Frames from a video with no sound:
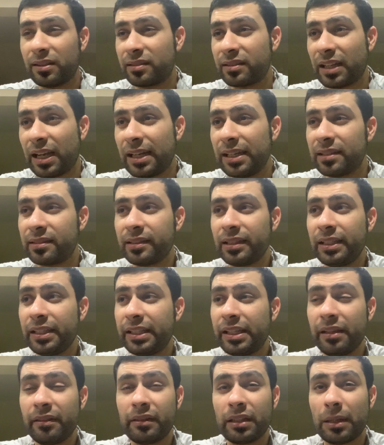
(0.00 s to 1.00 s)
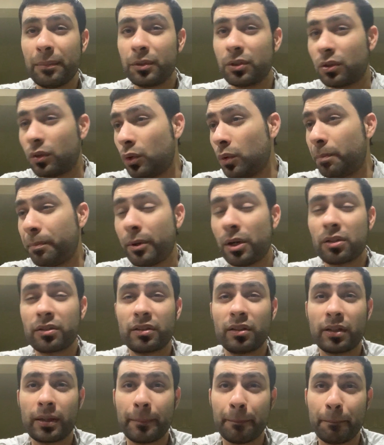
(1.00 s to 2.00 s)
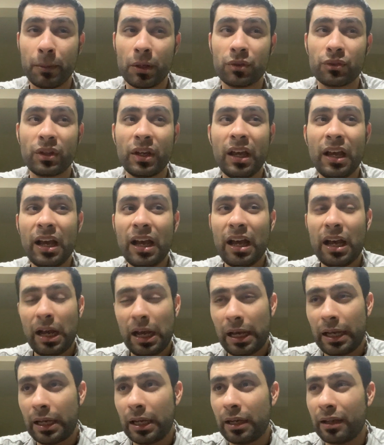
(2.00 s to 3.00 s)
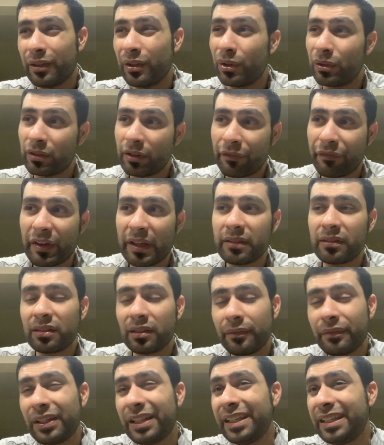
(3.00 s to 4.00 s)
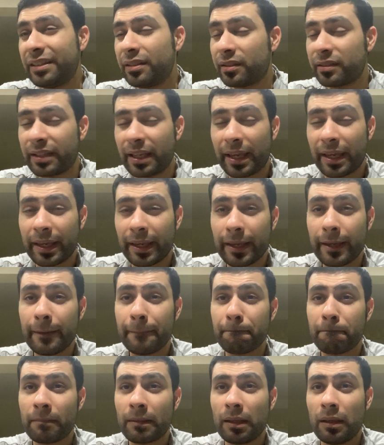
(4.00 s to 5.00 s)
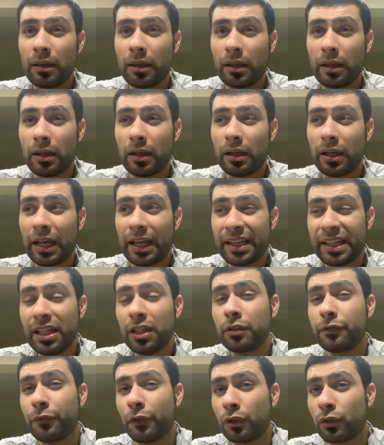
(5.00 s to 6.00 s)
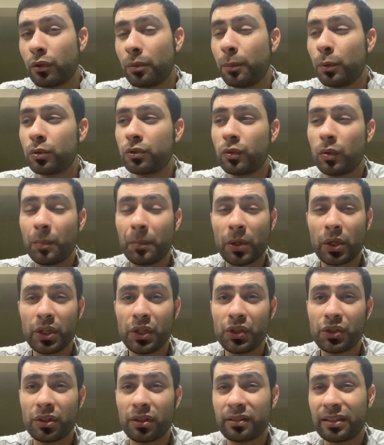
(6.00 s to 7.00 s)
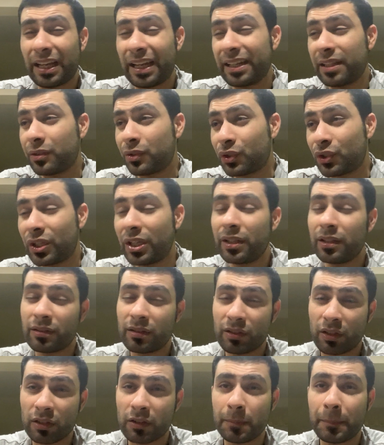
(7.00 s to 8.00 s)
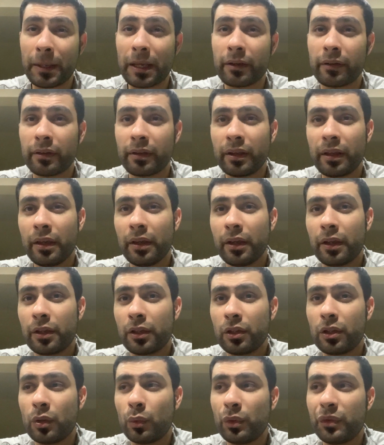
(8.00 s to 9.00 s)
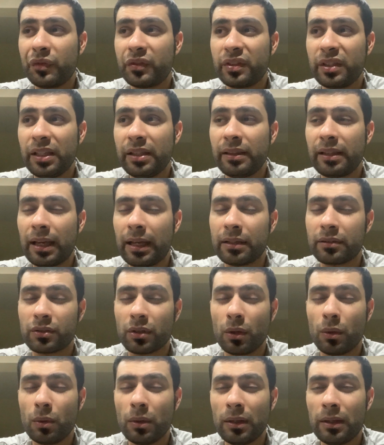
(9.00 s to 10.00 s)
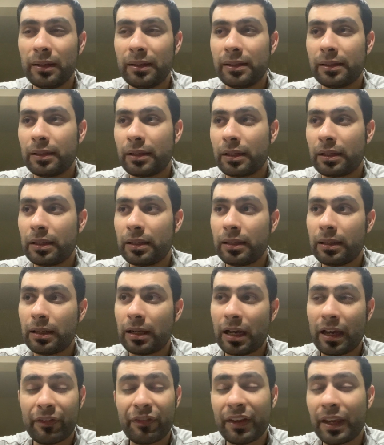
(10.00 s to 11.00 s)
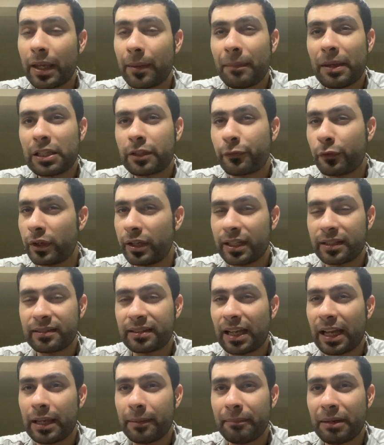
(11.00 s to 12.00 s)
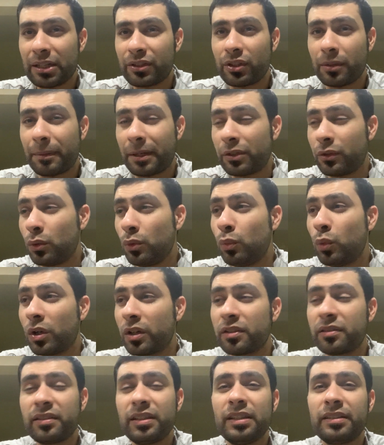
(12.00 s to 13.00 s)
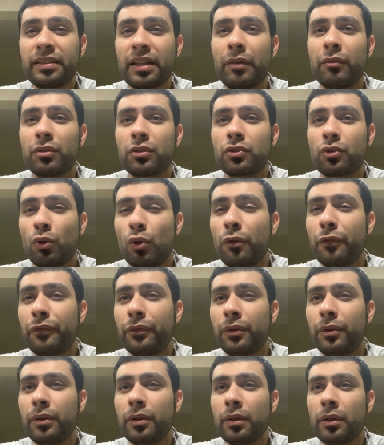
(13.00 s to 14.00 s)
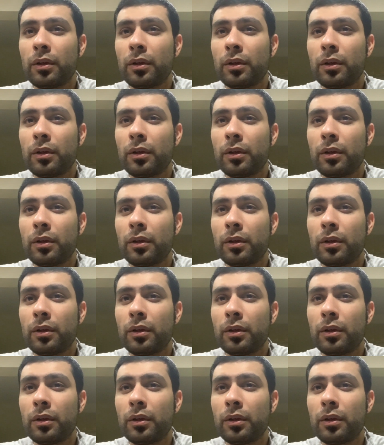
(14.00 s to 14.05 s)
stylistically, Keith Thurman's a good boxer, can punch. Defensively, he does get hit. And he is vulnerable to body shots, and his chin is suspect. You know, we've seen that. So, I think it makes for an exciting matchup. I do want to see Terence Crawford